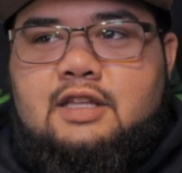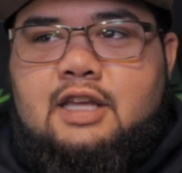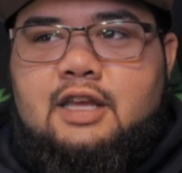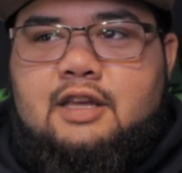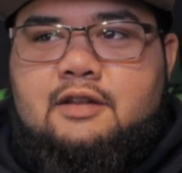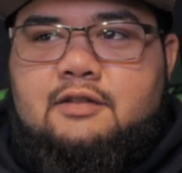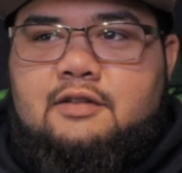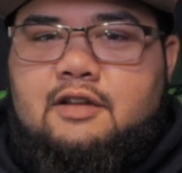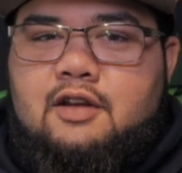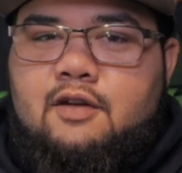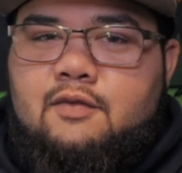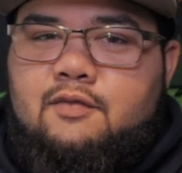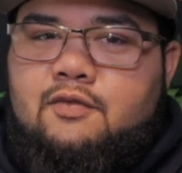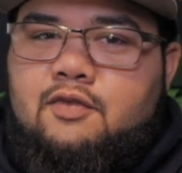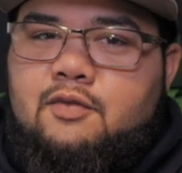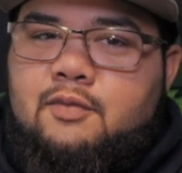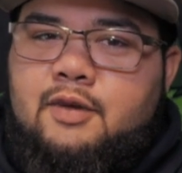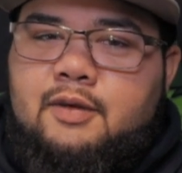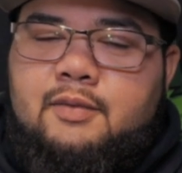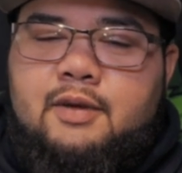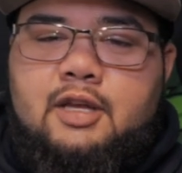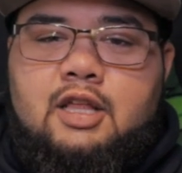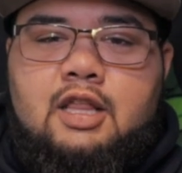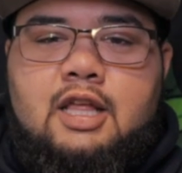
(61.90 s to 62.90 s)
that come
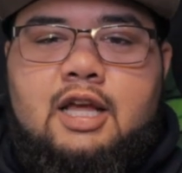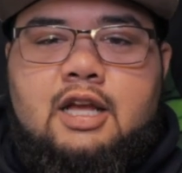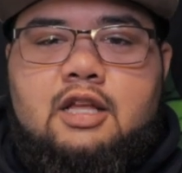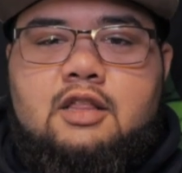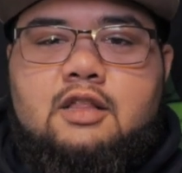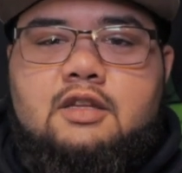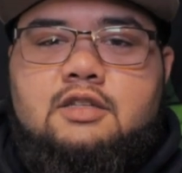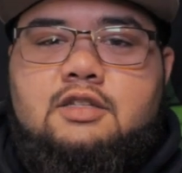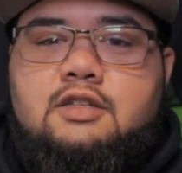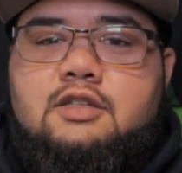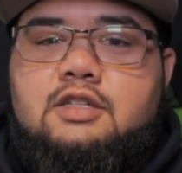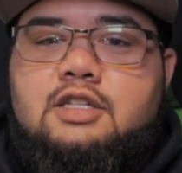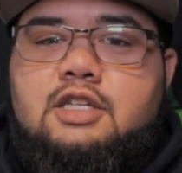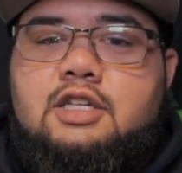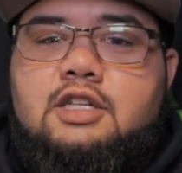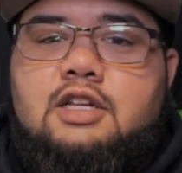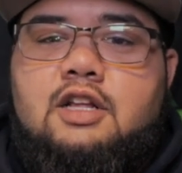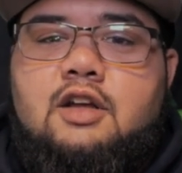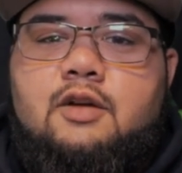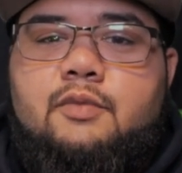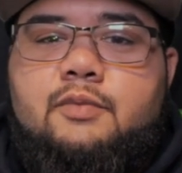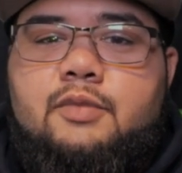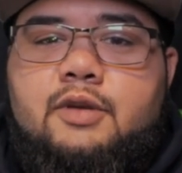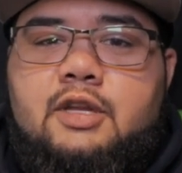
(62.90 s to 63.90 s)
from maybe a lackluster
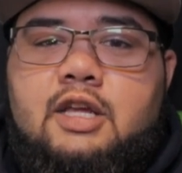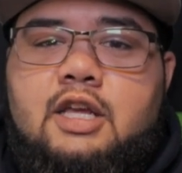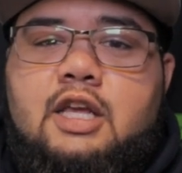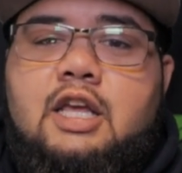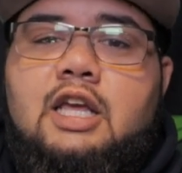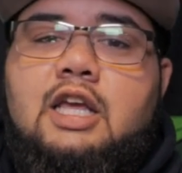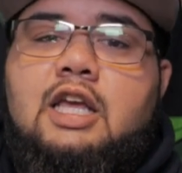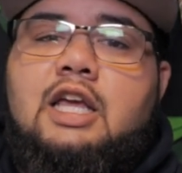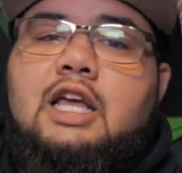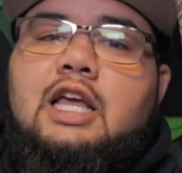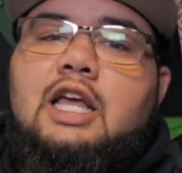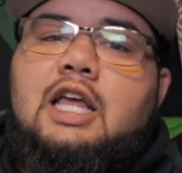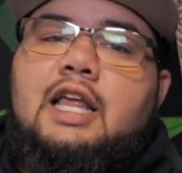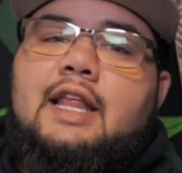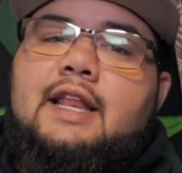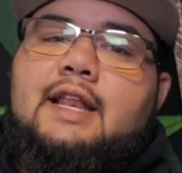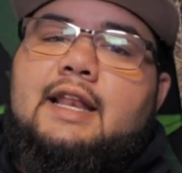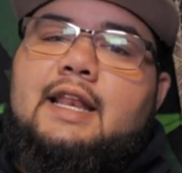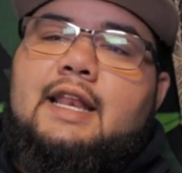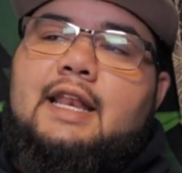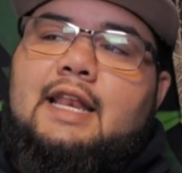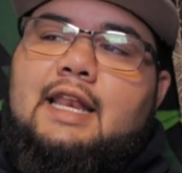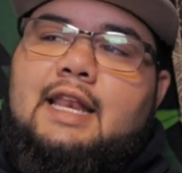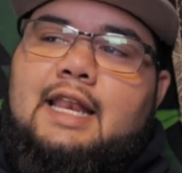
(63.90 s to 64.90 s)
seed company
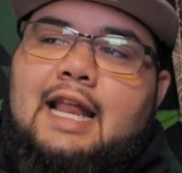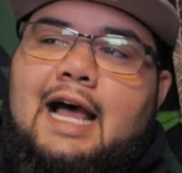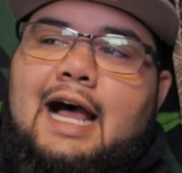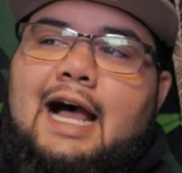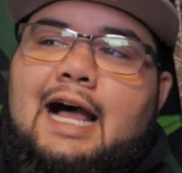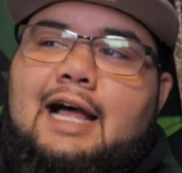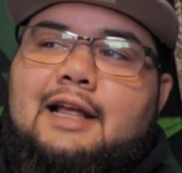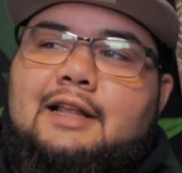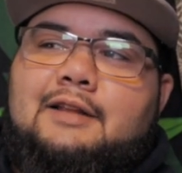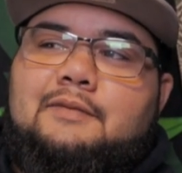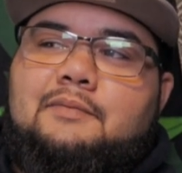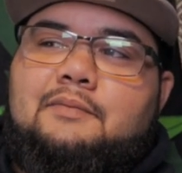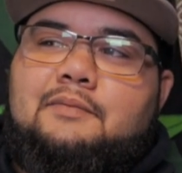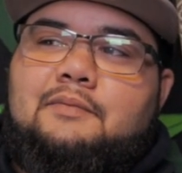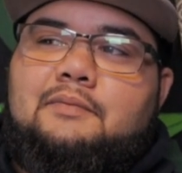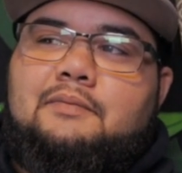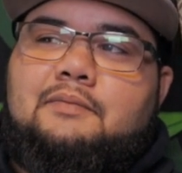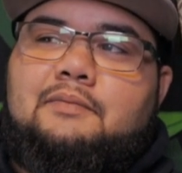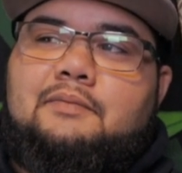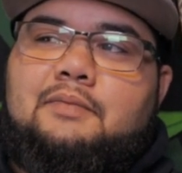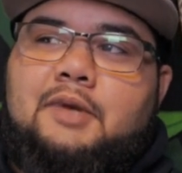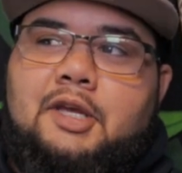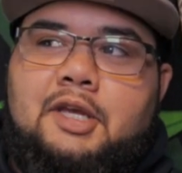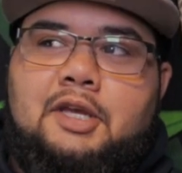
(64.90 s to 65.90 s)
not
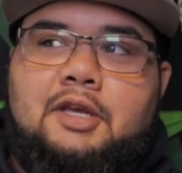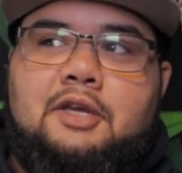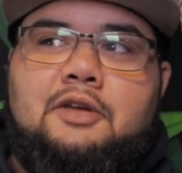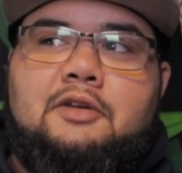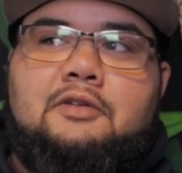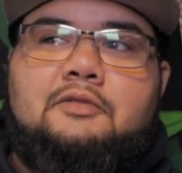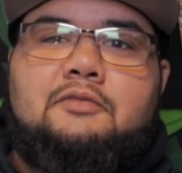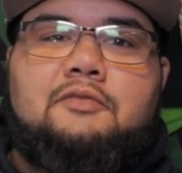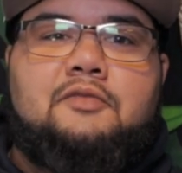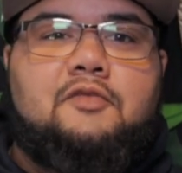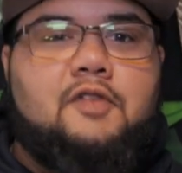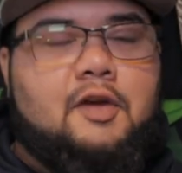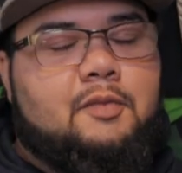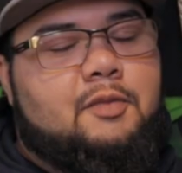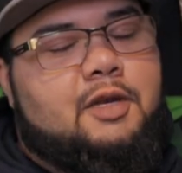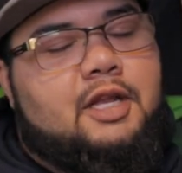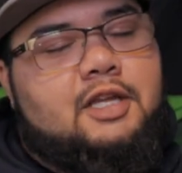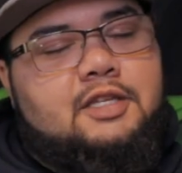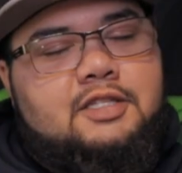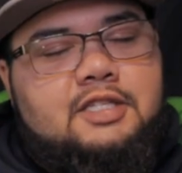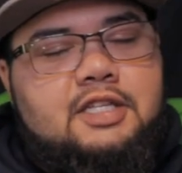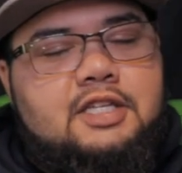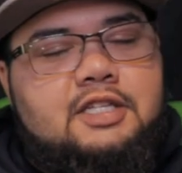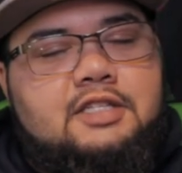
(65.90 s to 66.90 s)
being feminized